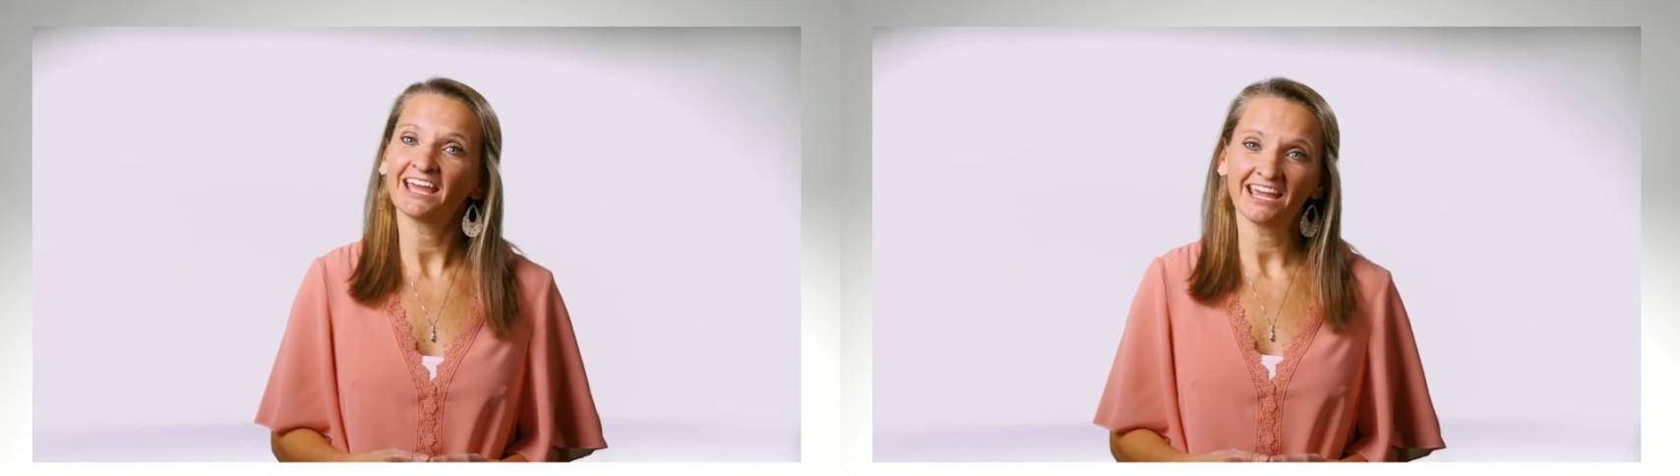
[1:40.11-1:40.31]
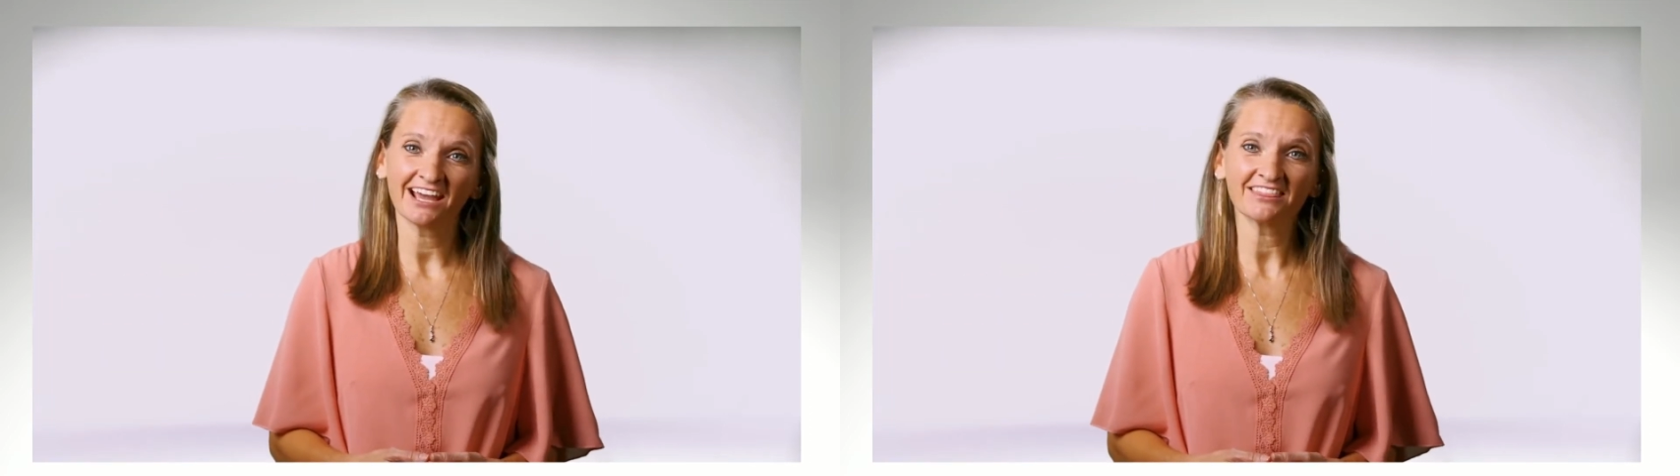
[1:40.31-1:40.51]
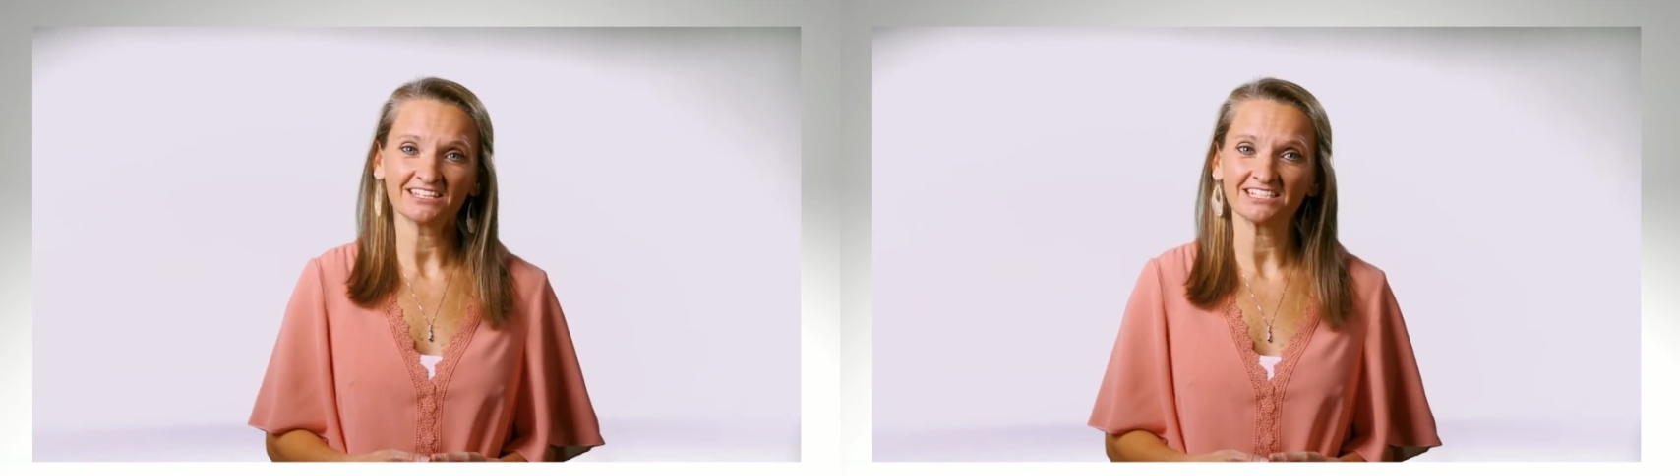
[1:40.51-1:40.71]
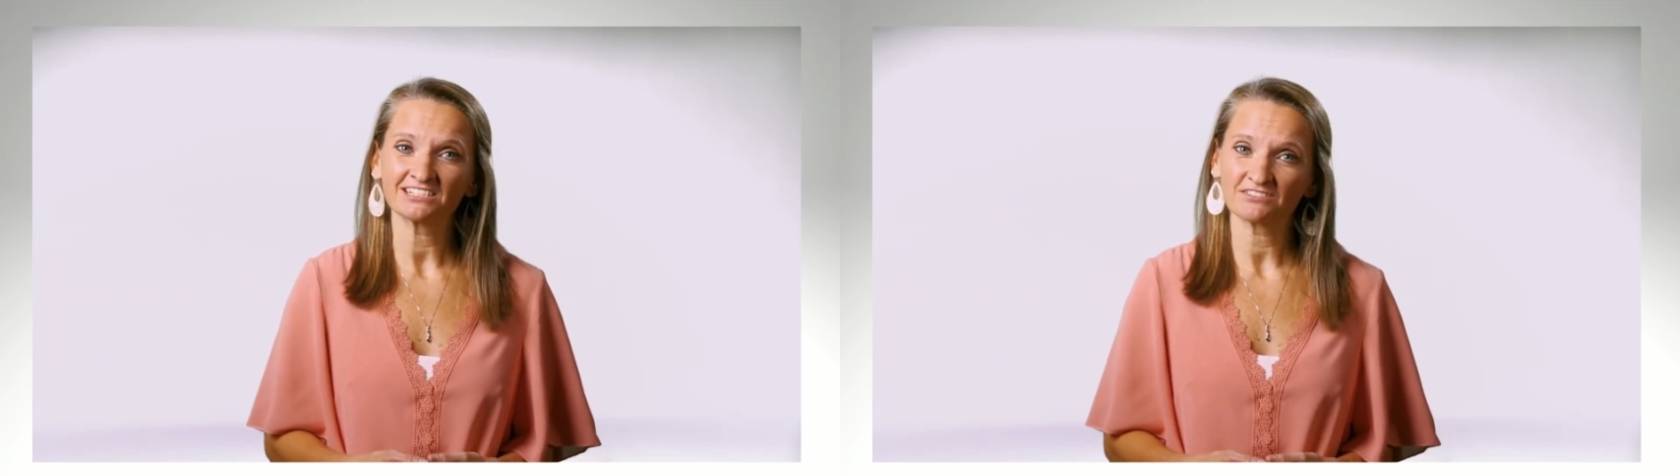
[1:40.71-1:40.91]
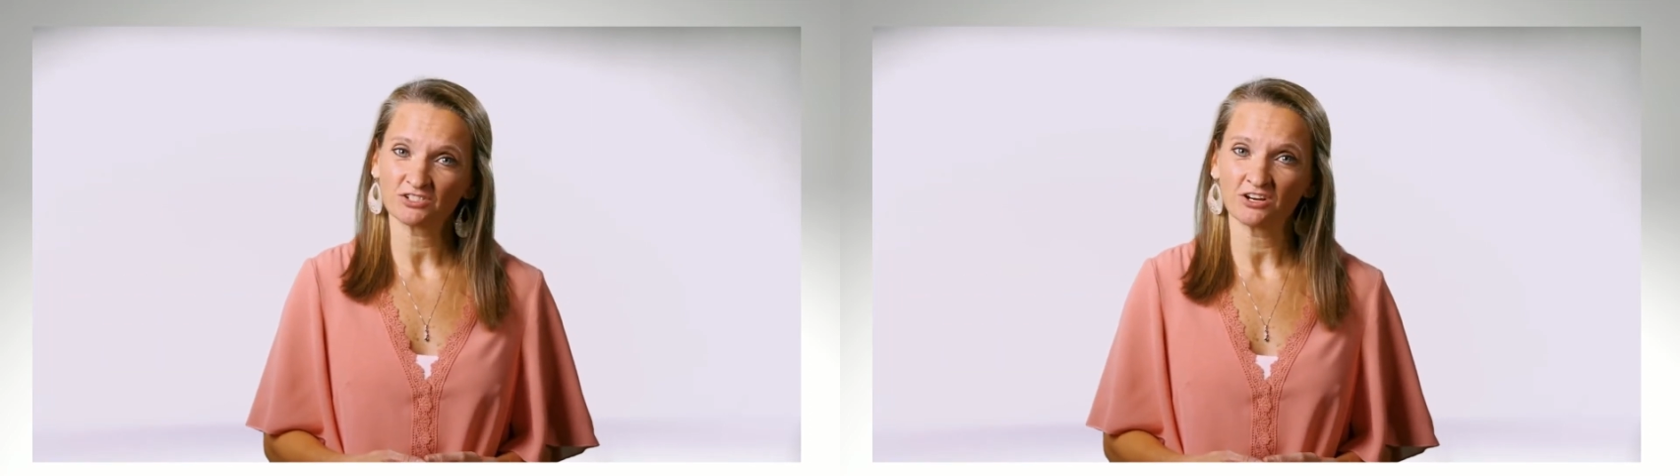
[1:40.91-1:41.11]
and the
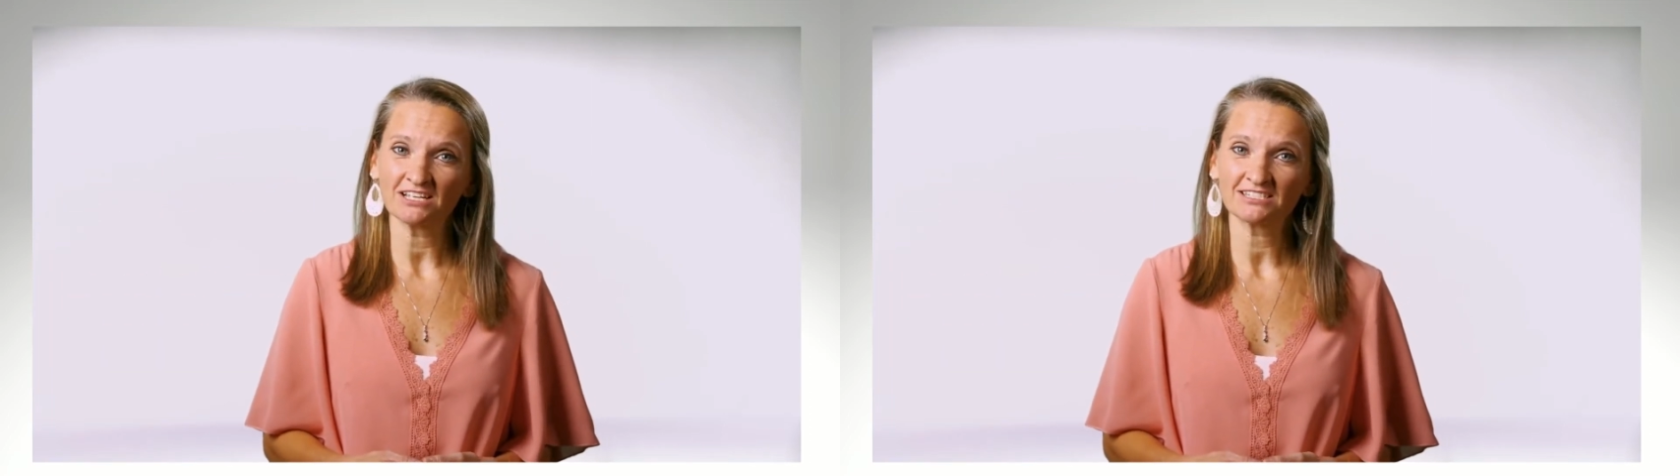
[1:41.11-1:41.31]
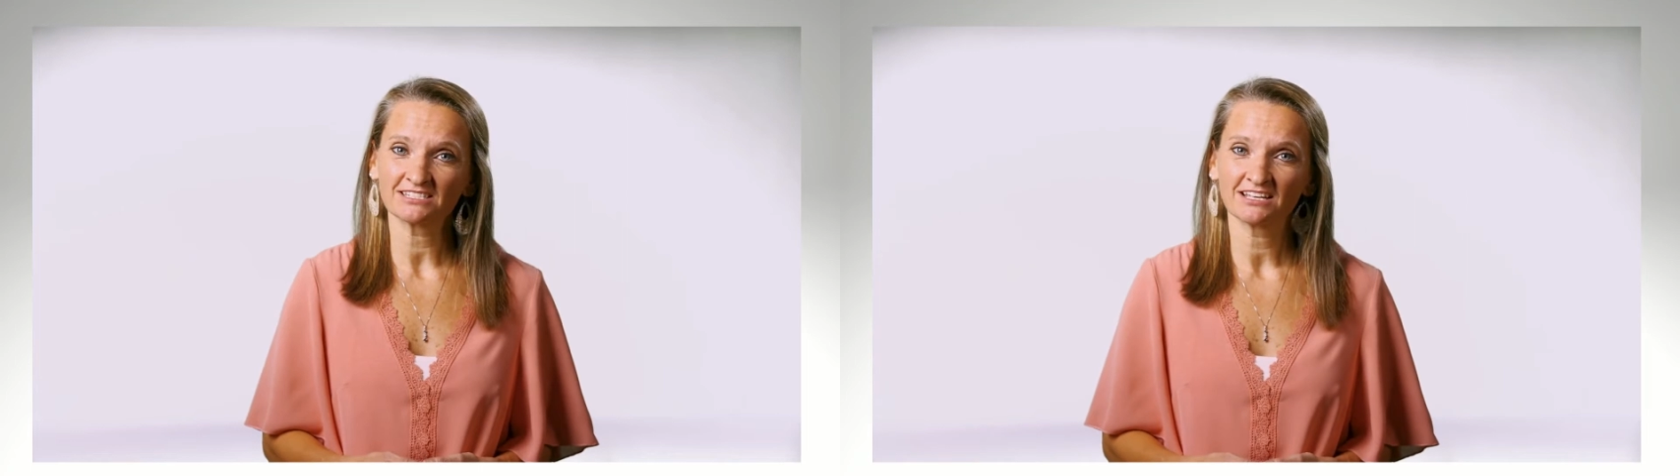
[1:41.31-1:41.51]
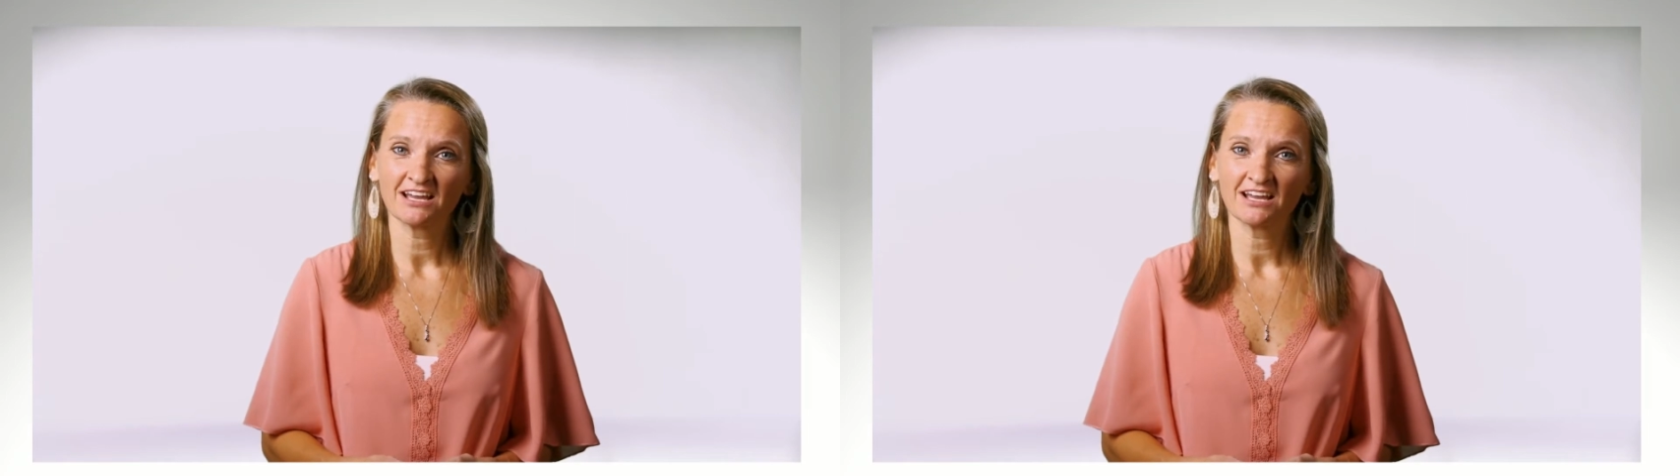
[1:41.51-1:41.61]
deed of trust,